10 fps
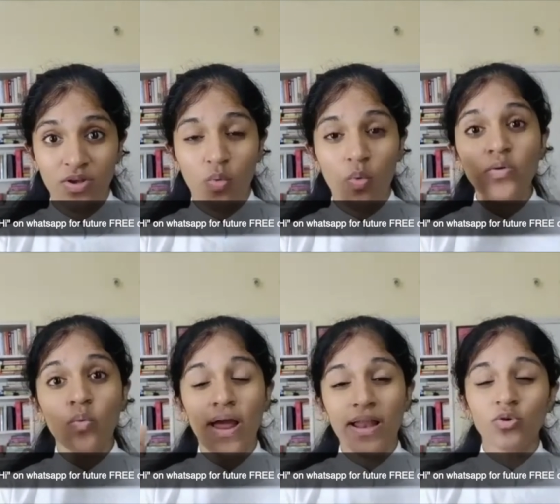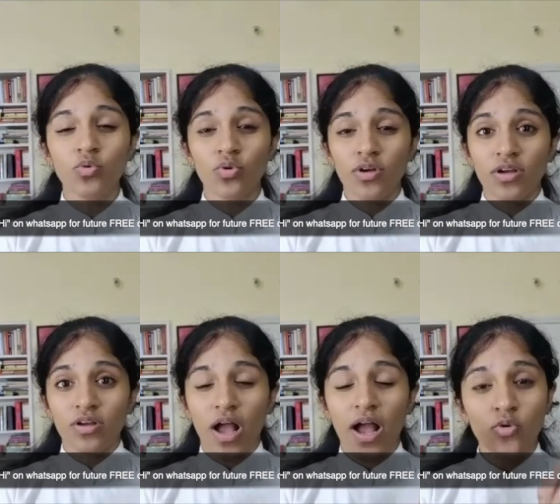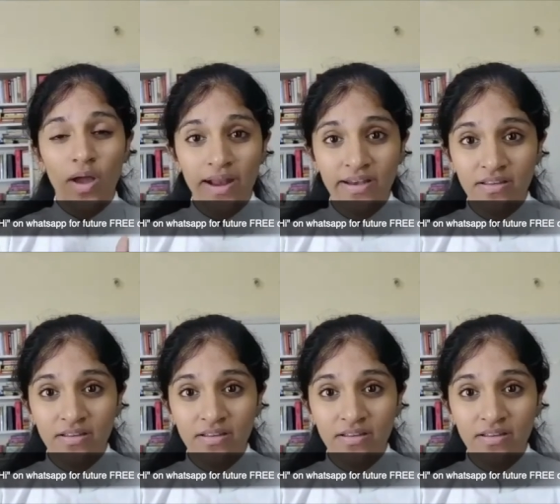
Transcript: What value are you adding?